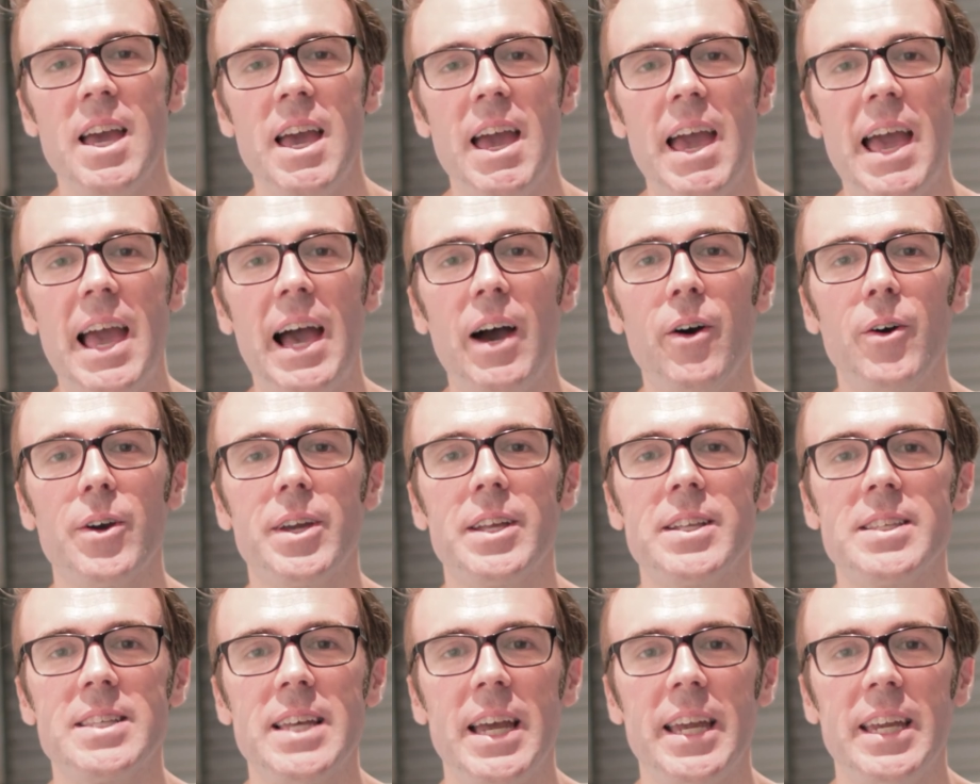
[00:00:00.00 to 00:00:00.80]
how it
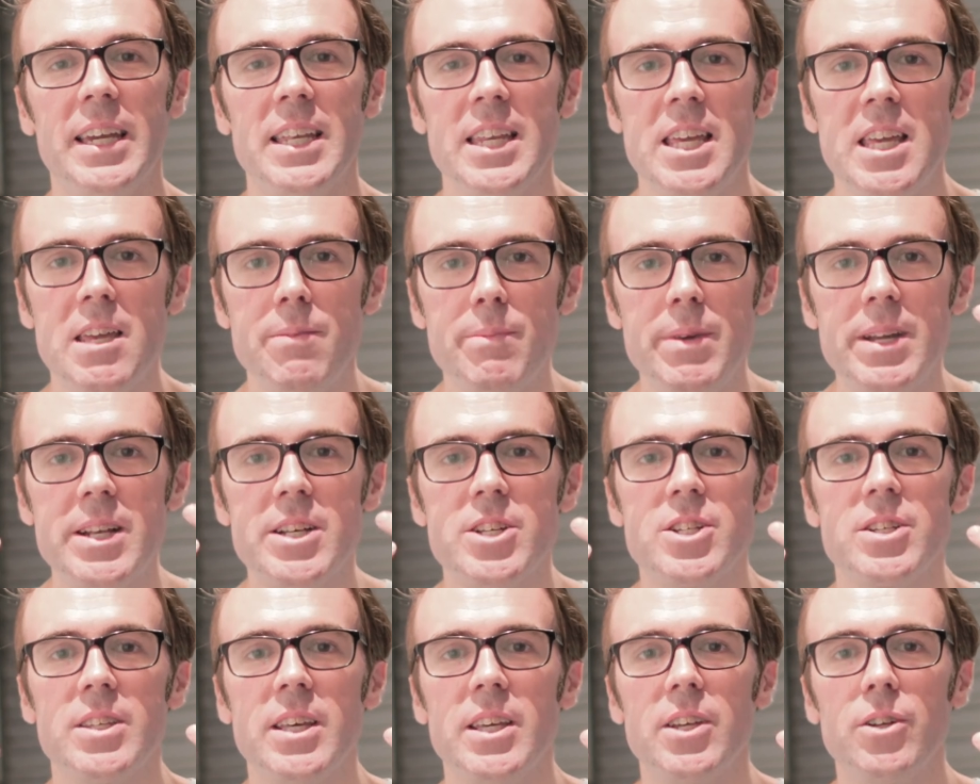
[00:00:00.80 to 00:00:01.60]
can take an
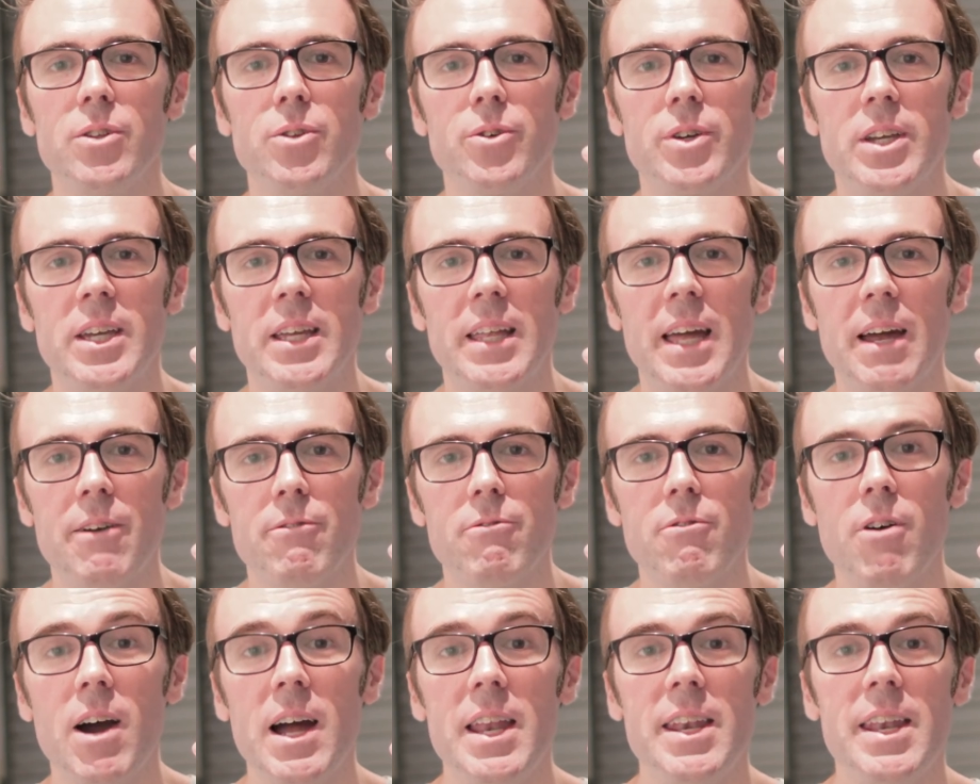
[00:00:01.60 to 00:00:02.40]
image that you're looking at
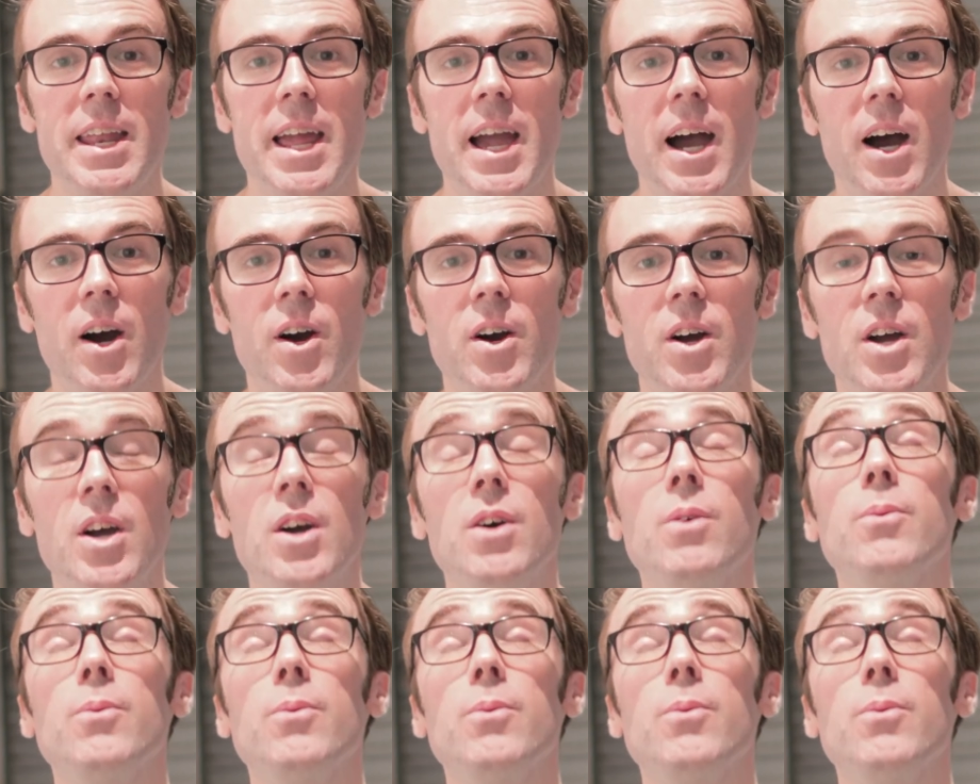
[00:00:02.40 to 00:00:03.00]
right now,